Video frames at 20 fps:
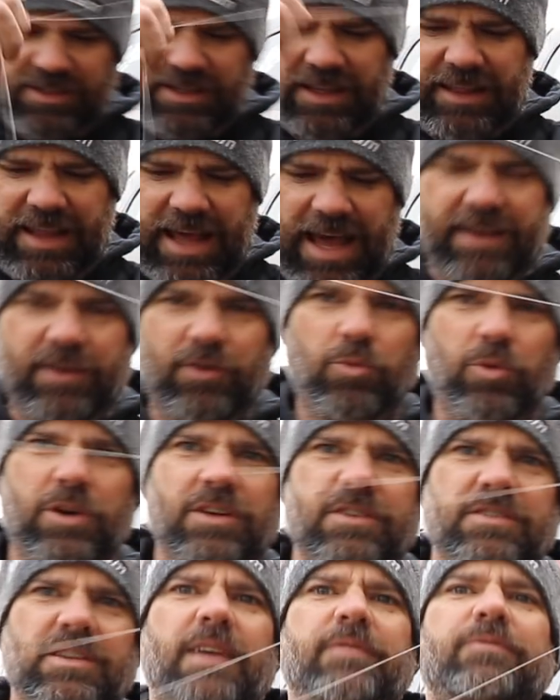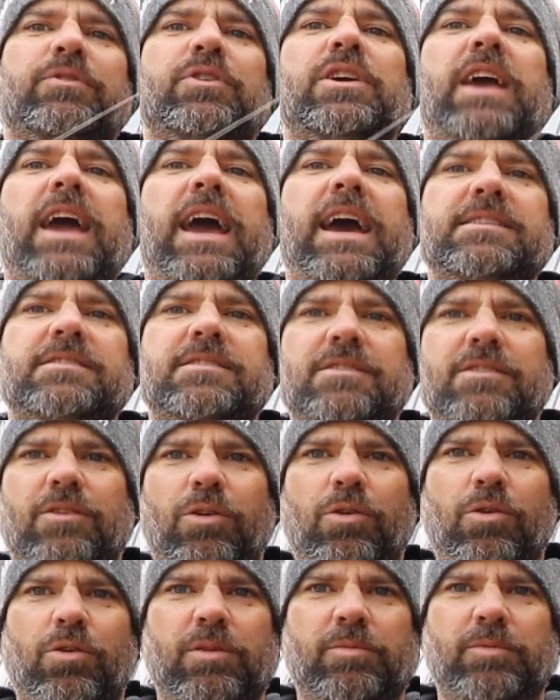a lot in the wintertime for casting or
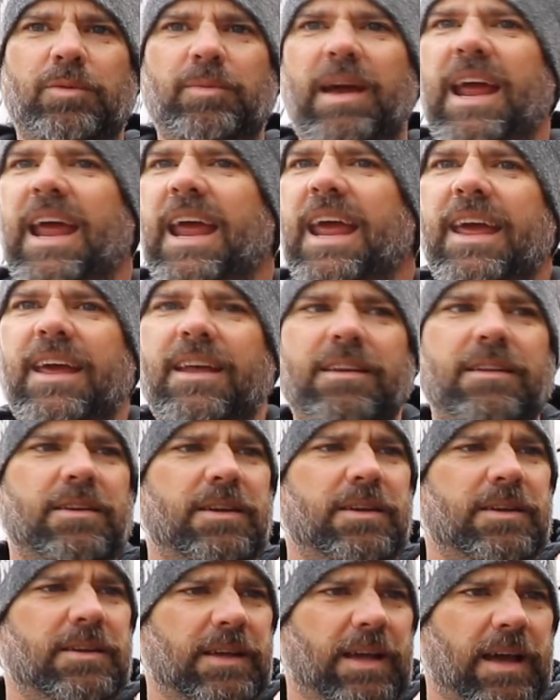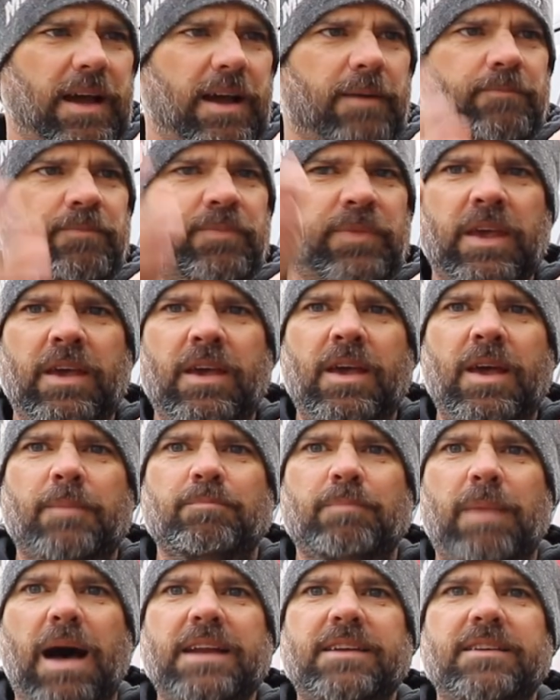holding them in my hand.
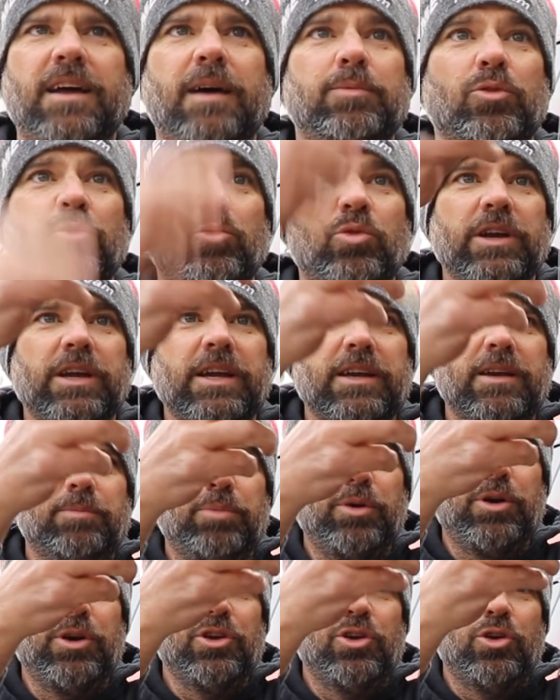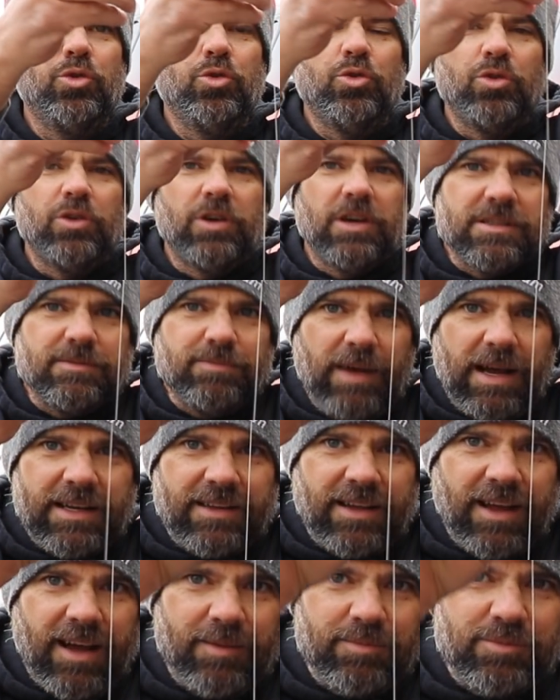My double rig, pretty cool because my
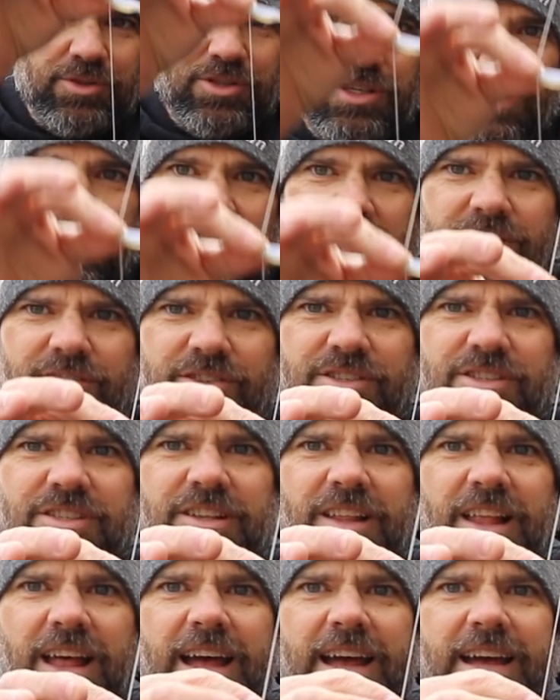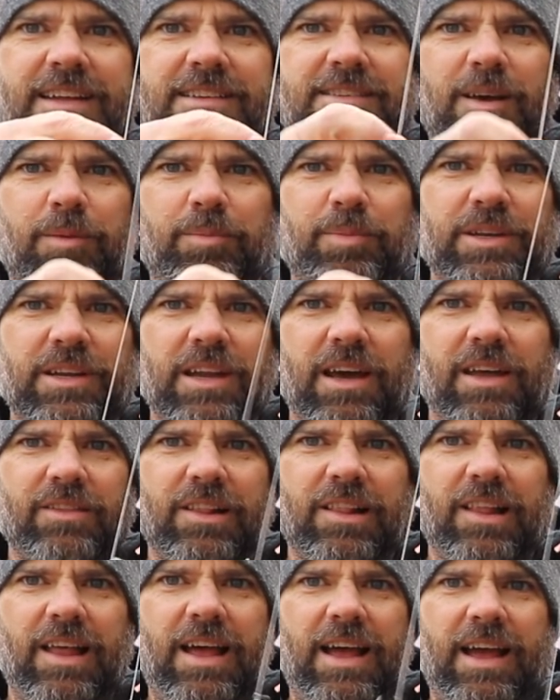top jig just slides up and down the
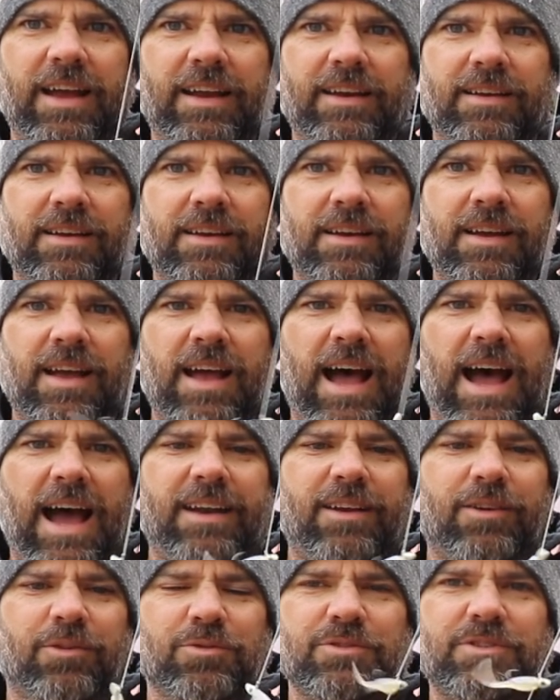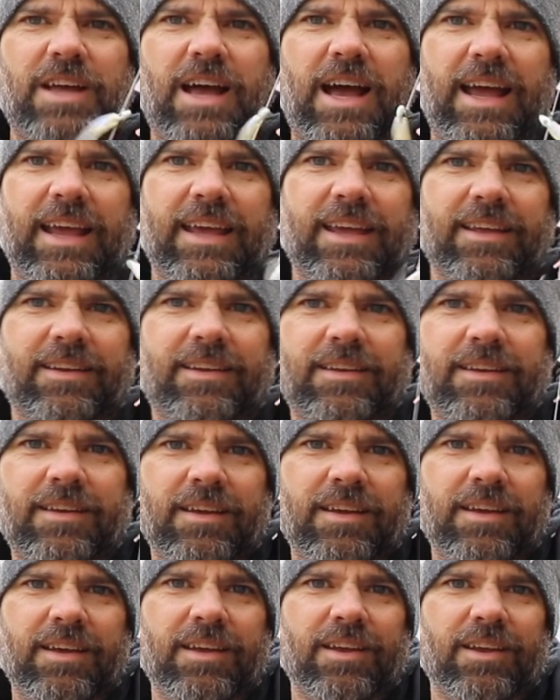line. I don't tie it
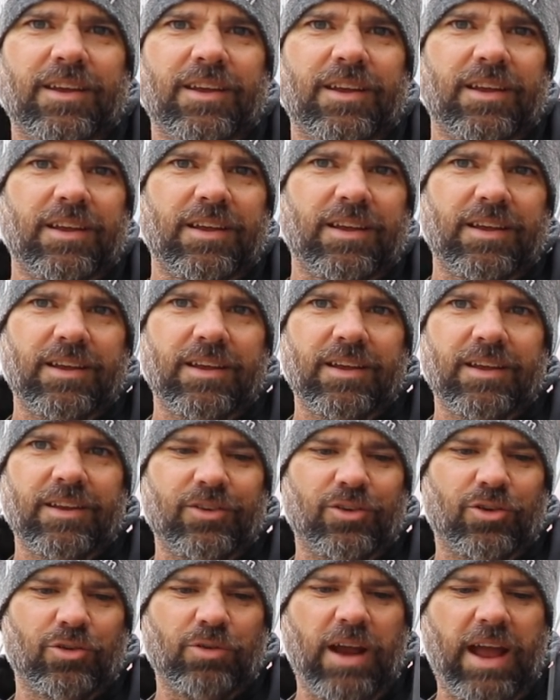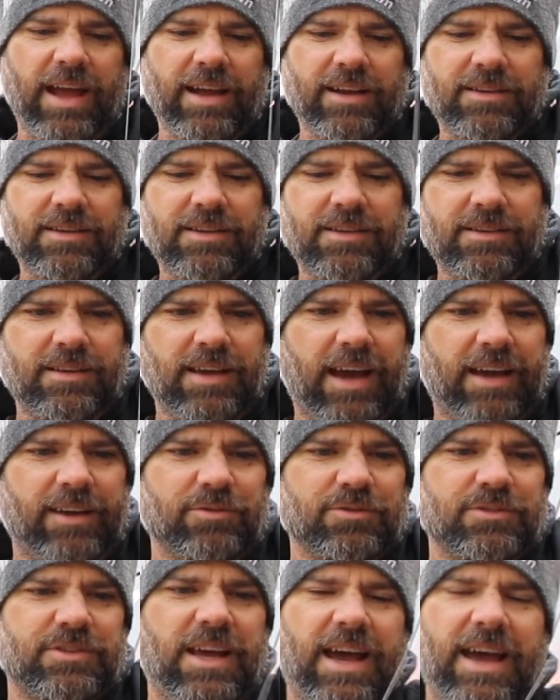direct. I
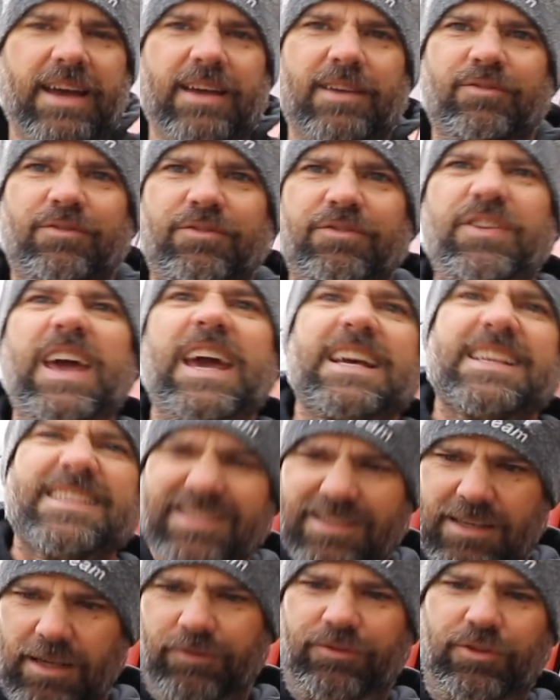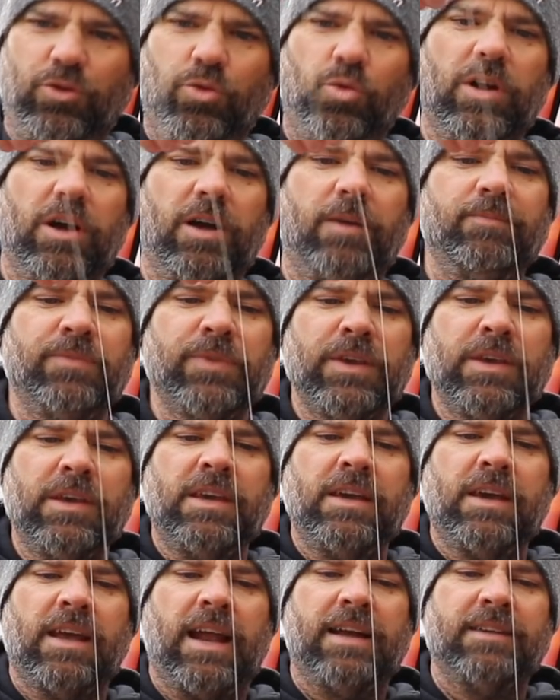don't tie it fixed, if you will.
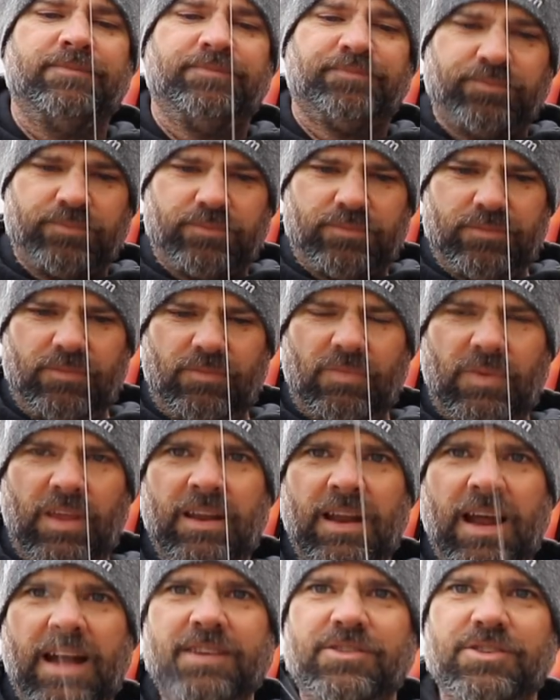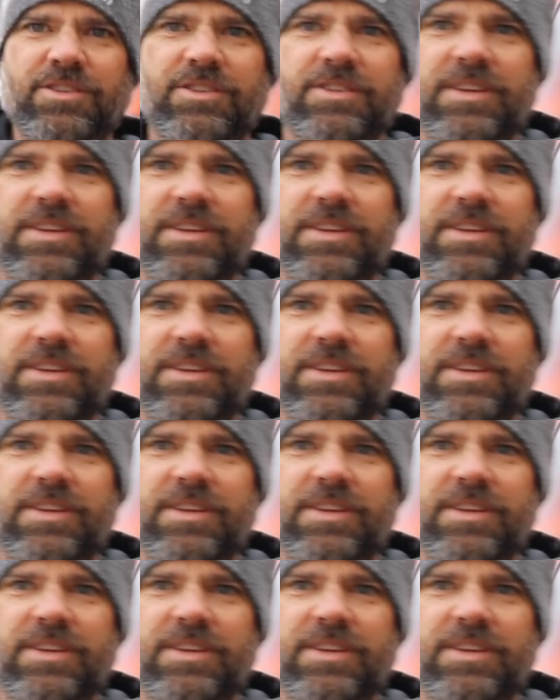And I just